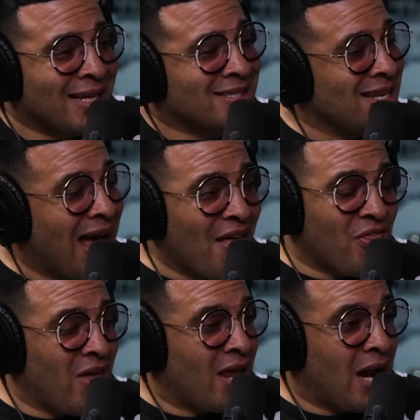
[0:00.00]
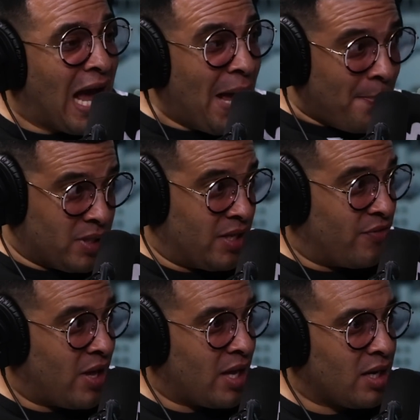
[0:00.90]
it's not that I
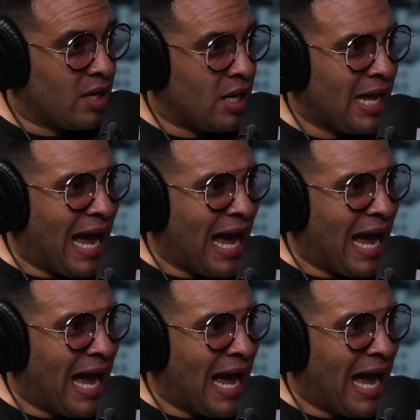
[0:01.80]
believe that. Mm-hmm.